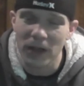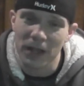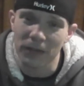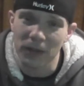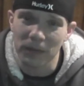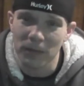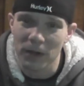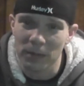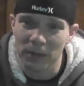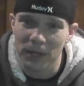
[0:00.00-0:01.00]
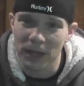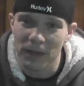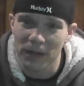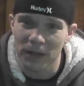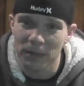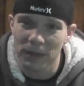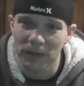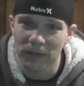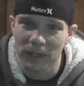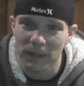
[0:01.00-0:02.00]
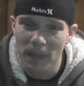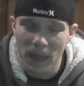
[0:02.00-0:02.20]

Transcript: all that stuff you want to play on the PC.